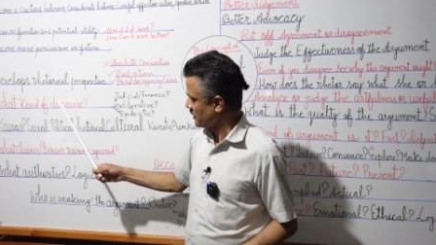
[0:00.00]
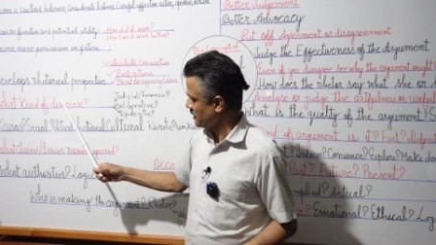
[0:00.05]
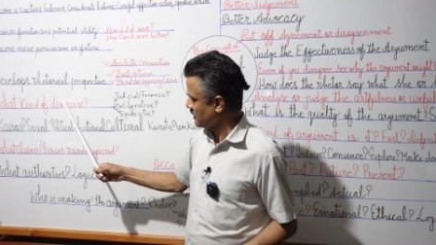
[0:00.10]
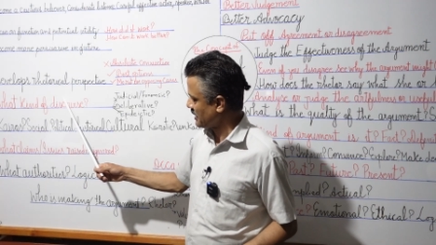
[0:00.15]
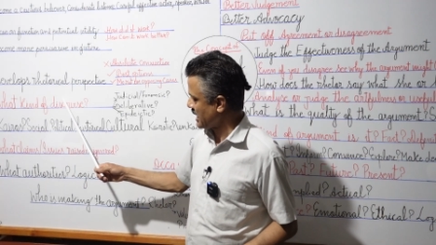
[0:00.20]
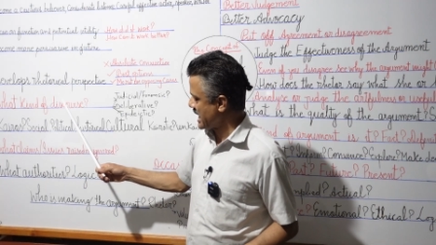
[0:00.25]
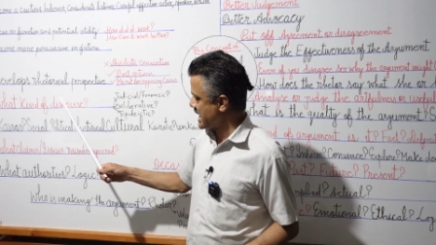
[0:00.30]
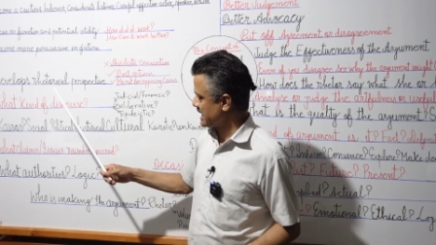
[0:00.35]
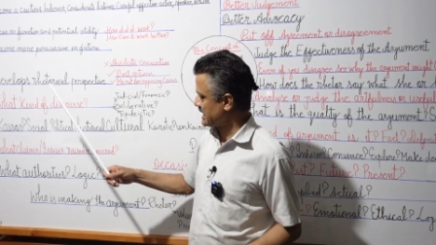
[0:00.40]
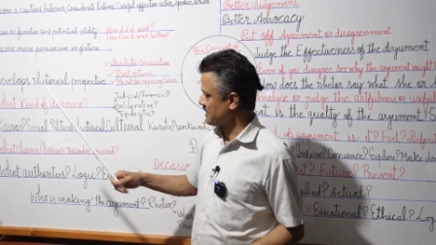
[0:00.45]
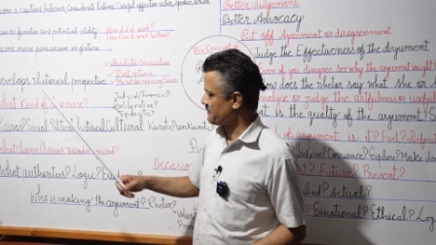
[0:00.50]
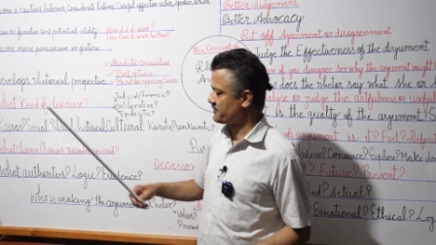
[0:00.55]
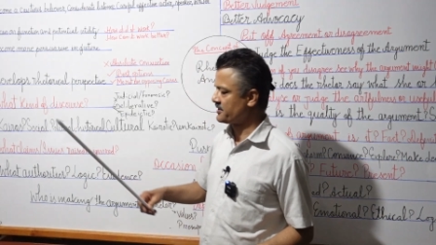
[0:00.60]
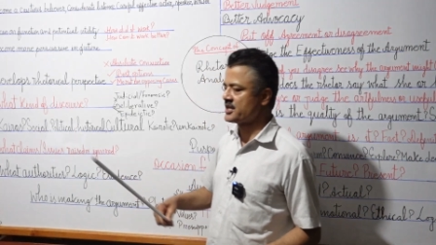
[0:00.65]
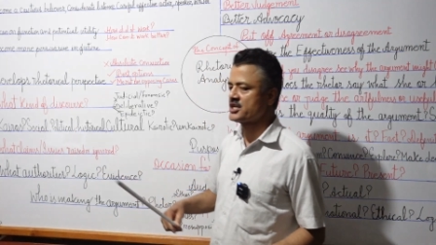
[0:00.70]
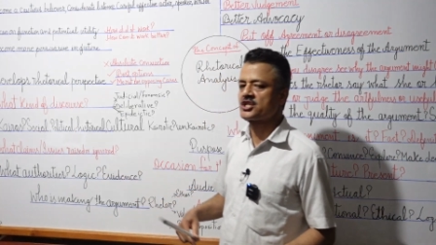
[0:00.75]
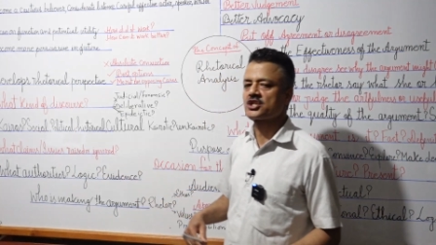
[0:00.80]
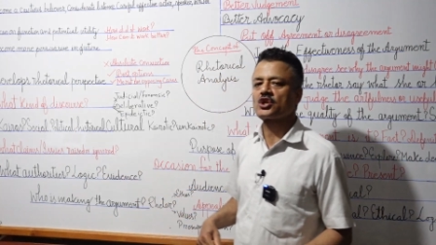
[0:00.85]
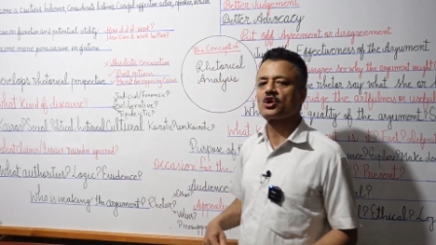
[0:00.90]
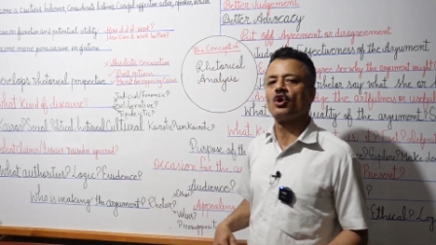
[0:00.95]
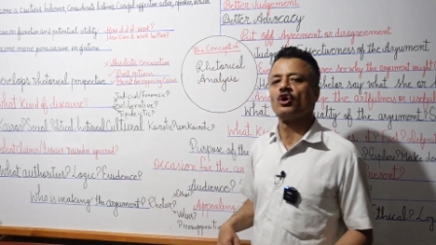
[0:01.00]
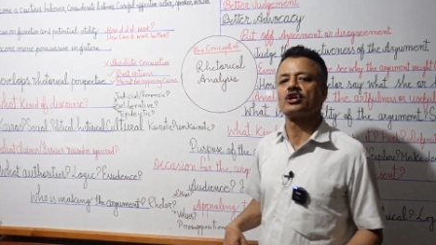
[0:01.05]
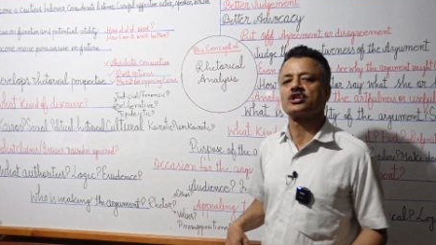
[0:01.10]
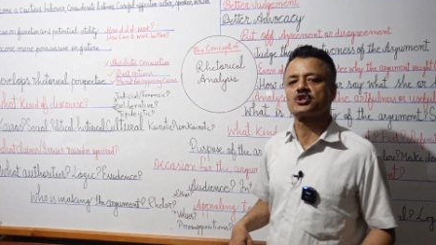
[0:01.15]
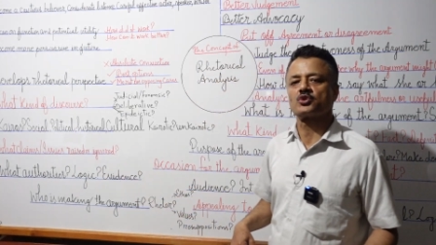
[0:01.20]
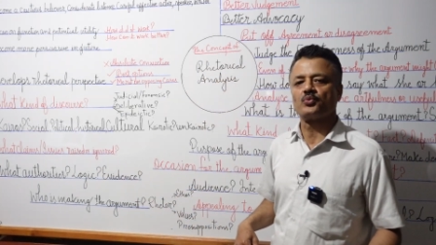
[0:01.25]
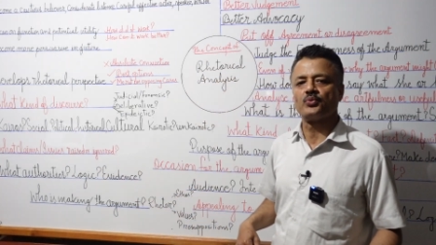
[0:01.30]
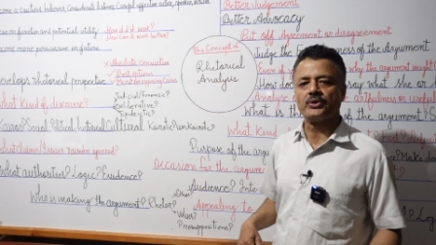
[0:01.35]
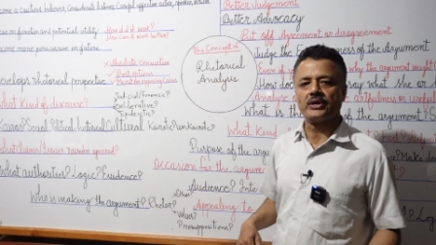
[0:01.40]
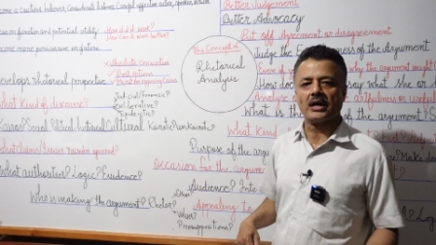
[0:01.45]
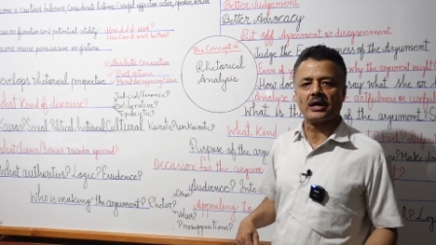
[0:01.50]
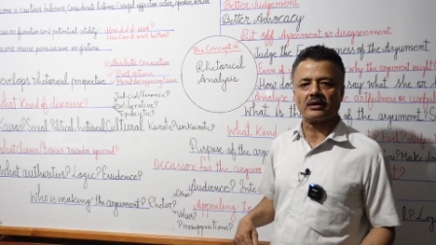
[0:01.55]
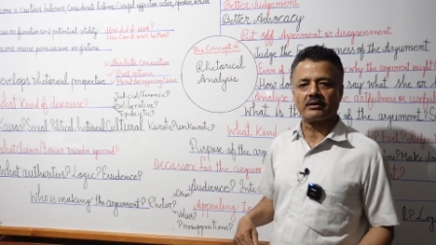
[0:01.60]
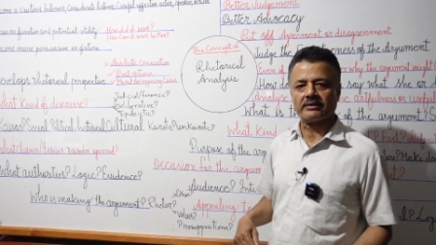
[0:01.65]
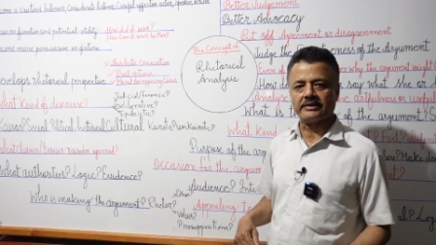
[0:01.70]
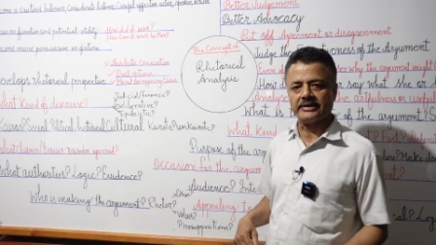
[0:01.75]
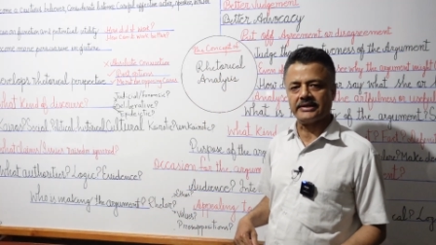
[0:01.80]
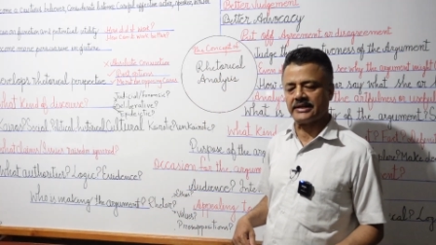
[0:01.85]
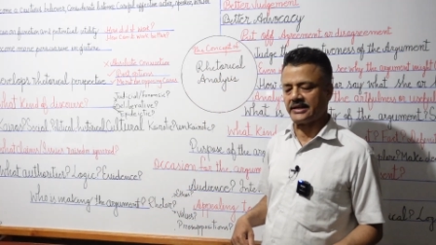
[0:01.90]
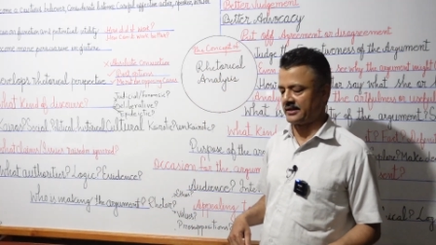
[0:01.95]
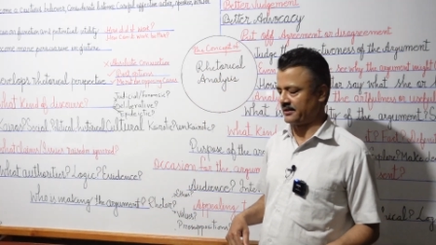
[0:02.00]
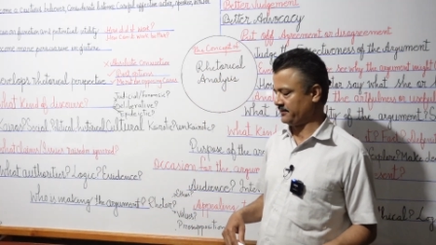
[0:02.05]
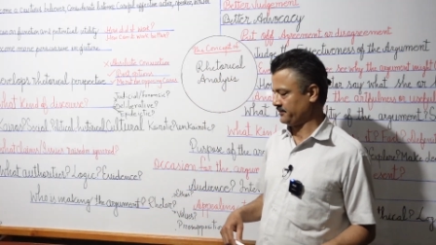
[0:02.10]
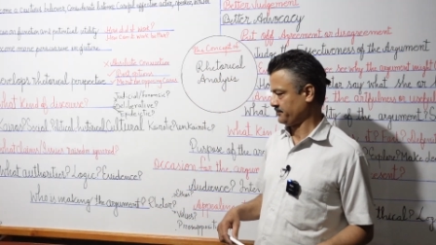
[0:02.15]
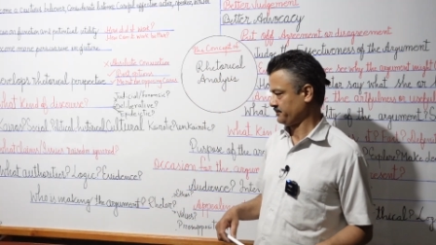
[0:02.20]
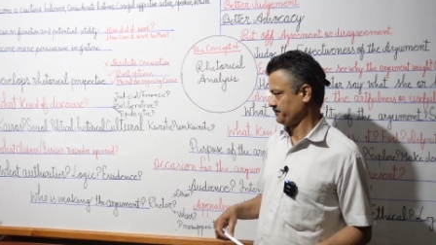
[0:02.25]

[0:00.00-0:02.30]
kind of discourse we are reading.